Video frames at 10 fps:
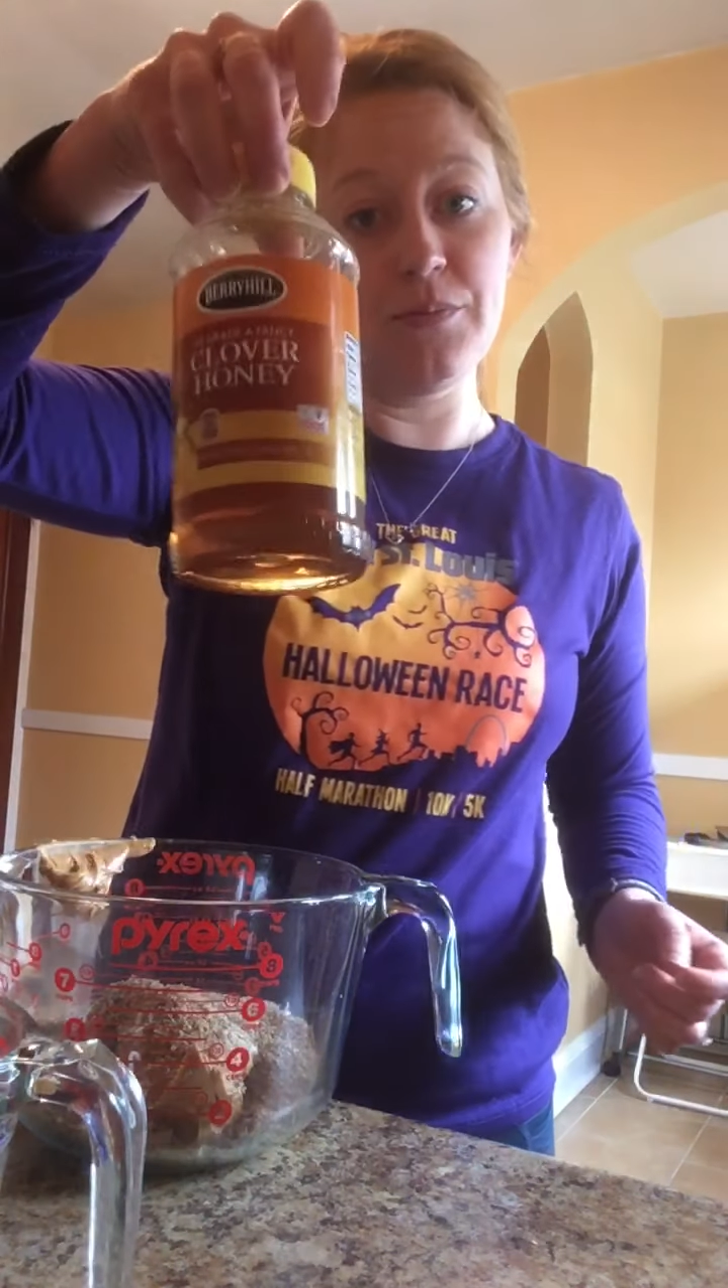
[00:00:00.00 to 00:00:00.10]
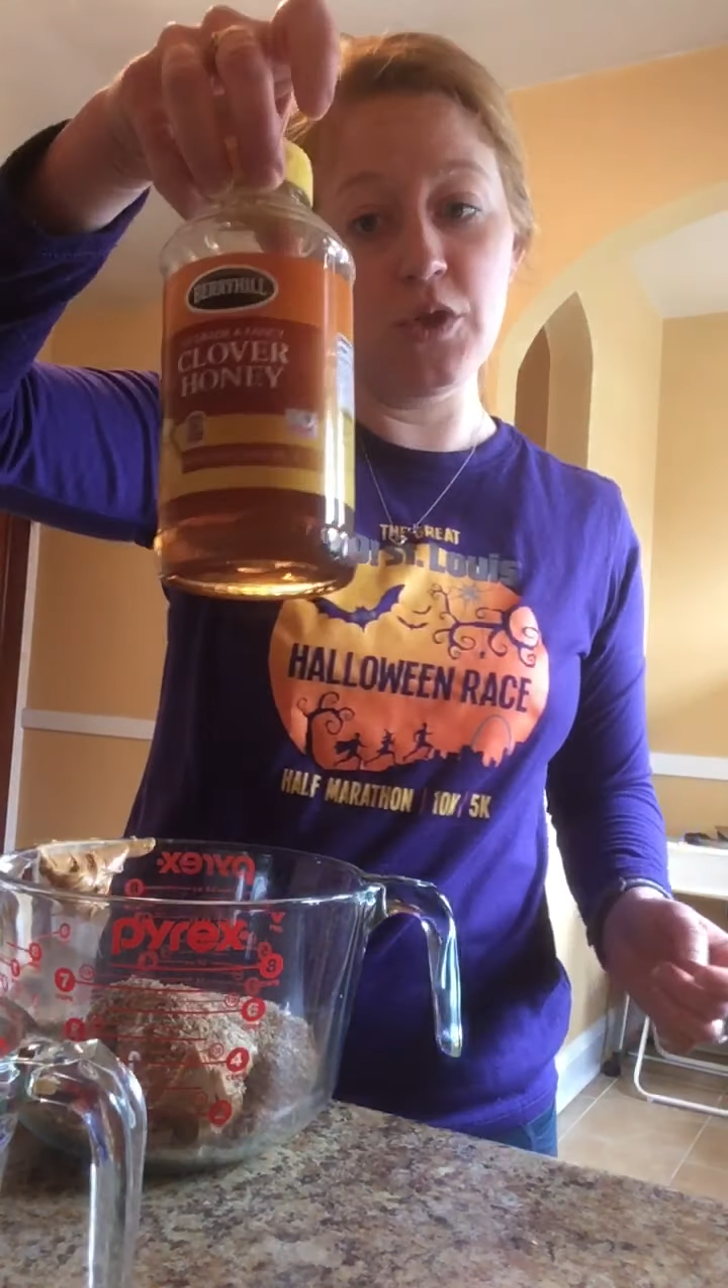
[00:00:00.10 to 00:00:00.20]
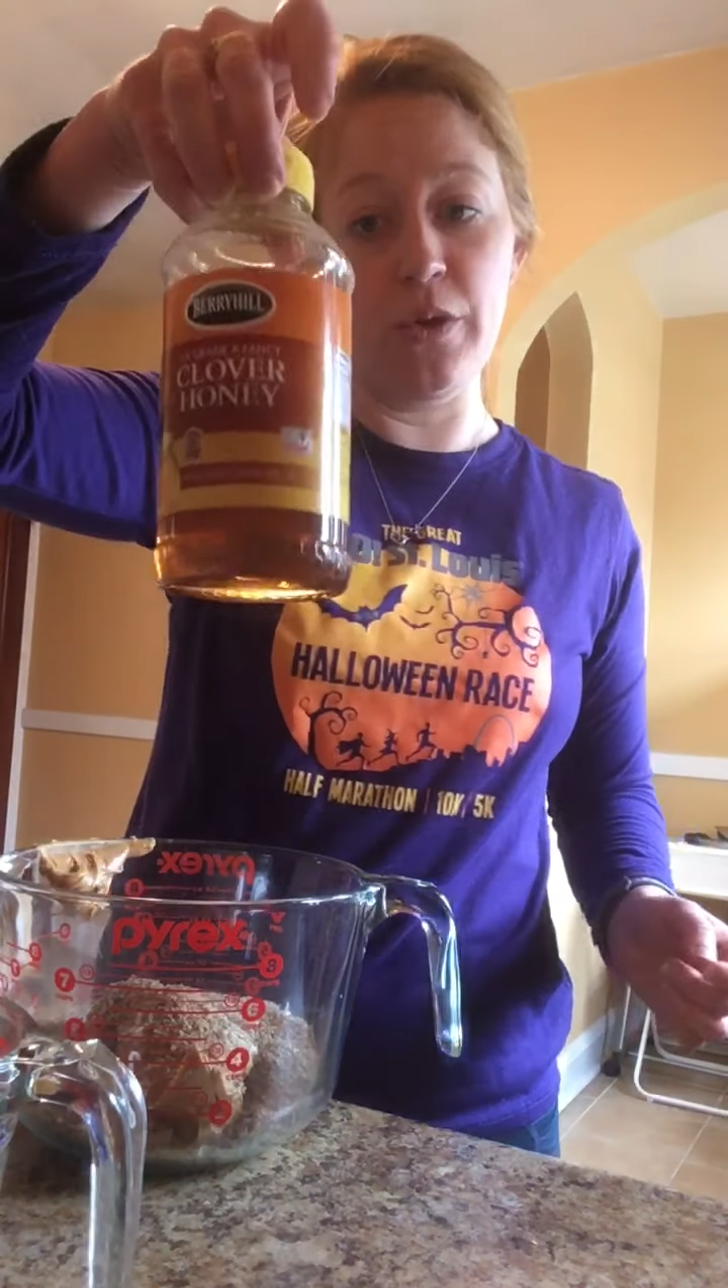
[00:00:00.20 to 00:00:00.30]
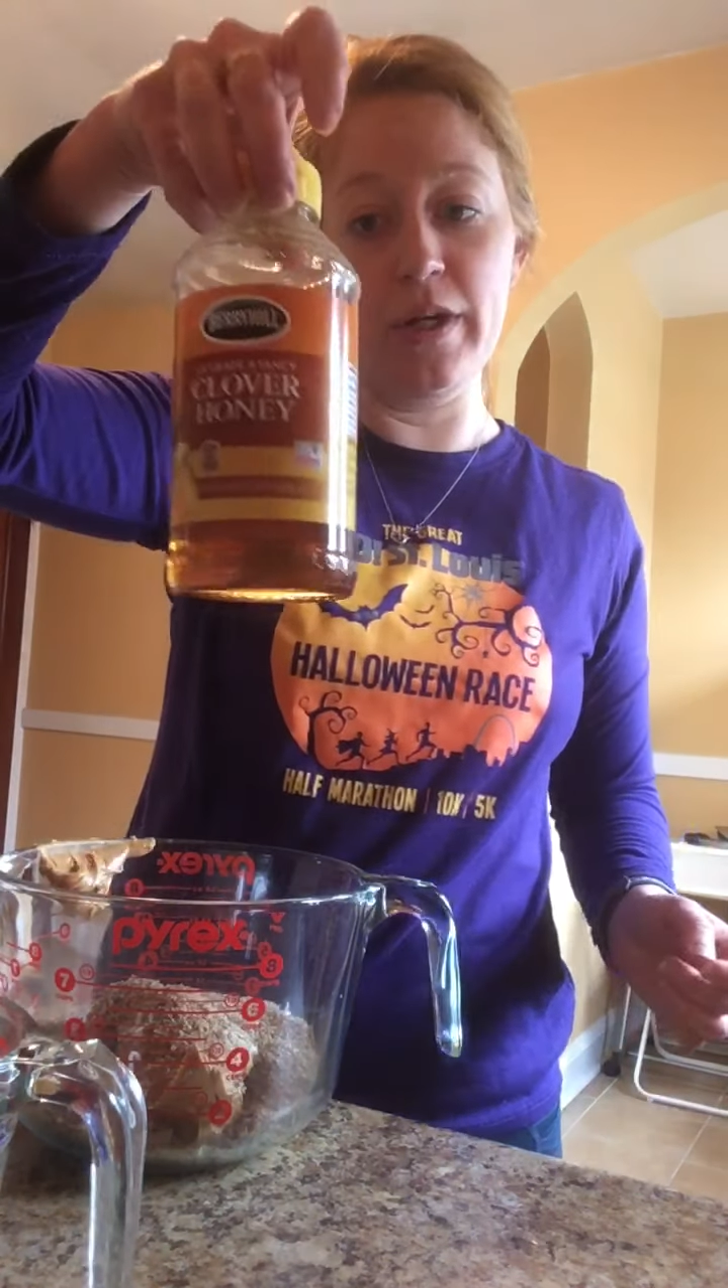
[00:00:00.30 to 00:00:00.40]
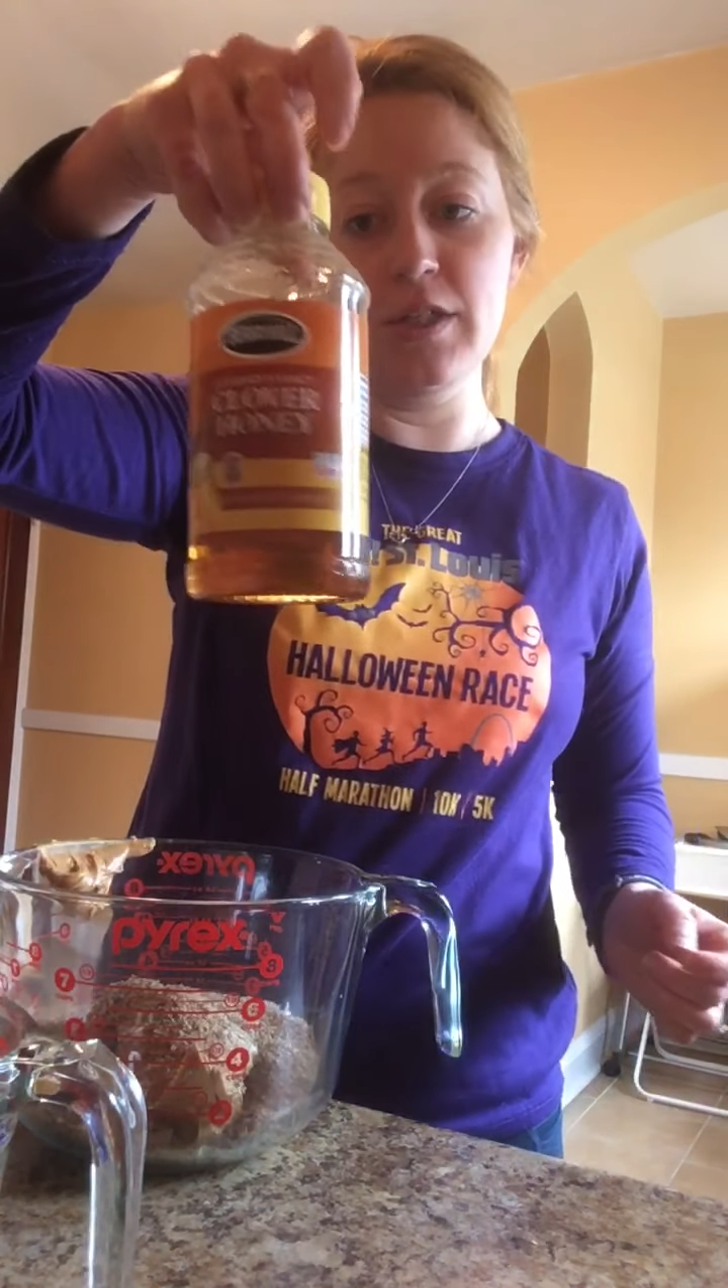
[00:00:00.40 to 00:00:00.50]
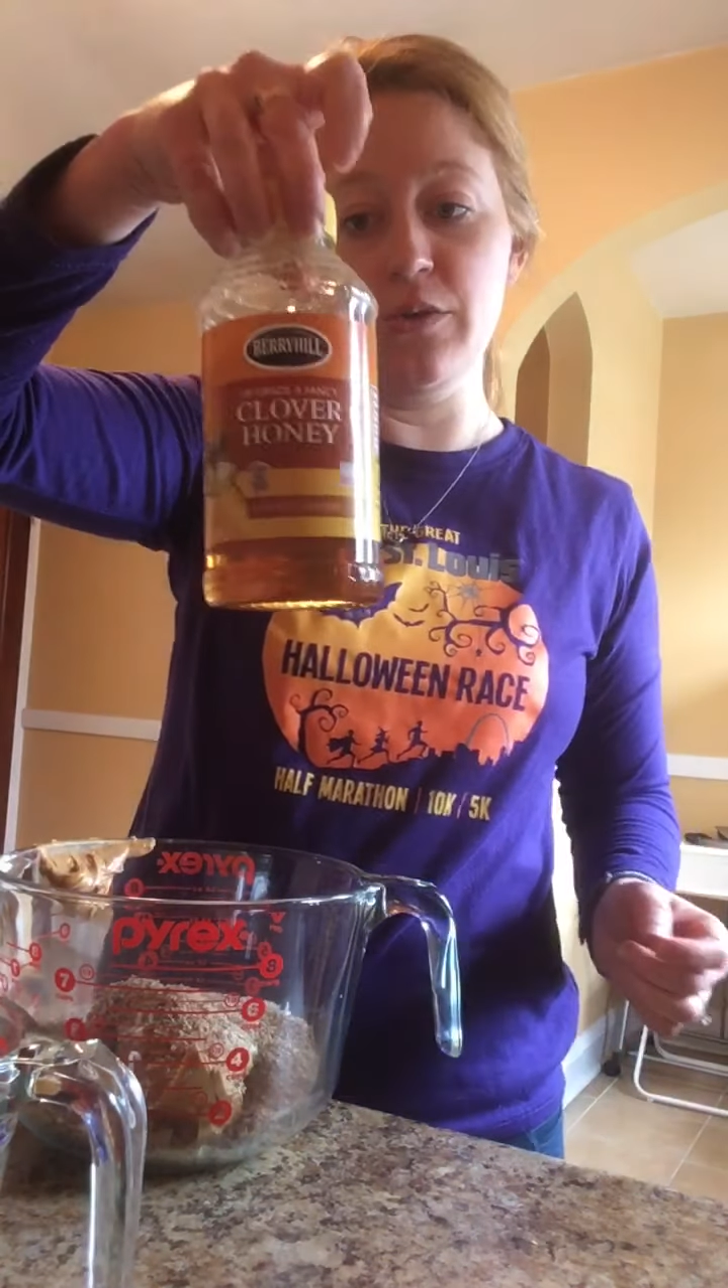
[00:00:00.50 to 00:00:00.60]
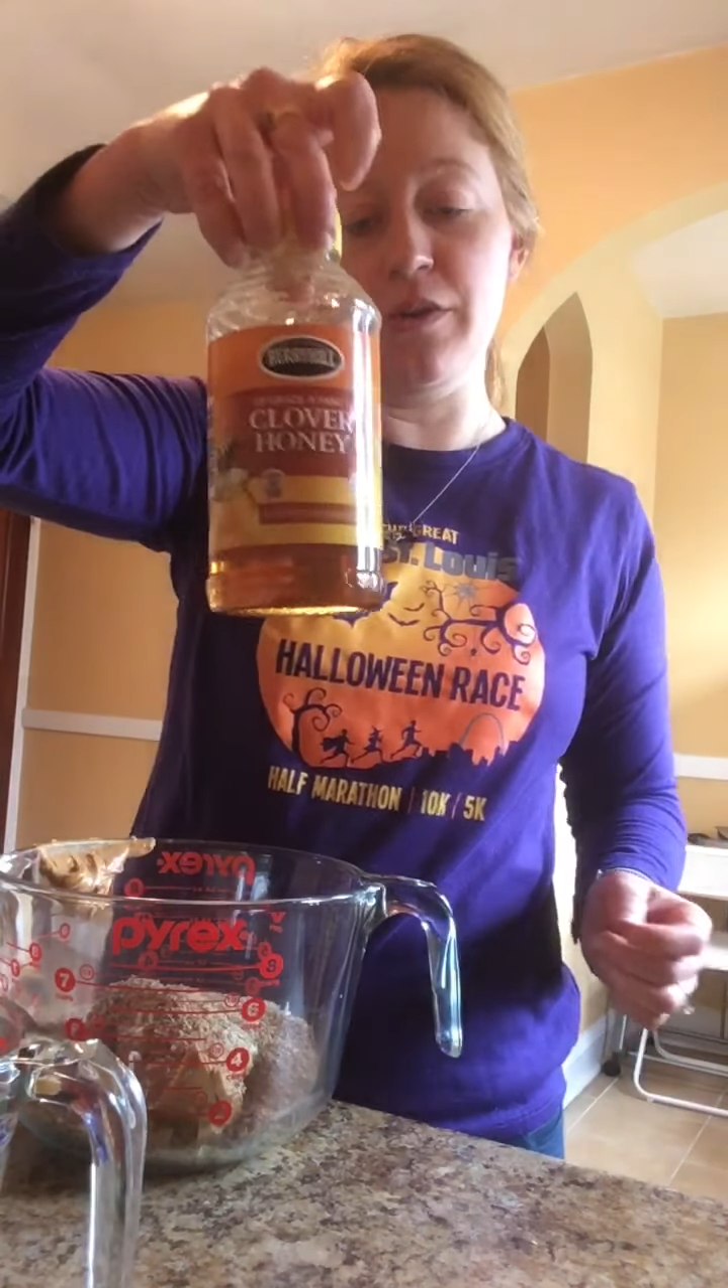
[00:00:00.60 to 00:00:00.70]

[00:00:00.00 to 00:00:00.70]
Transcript: So we're gonna do a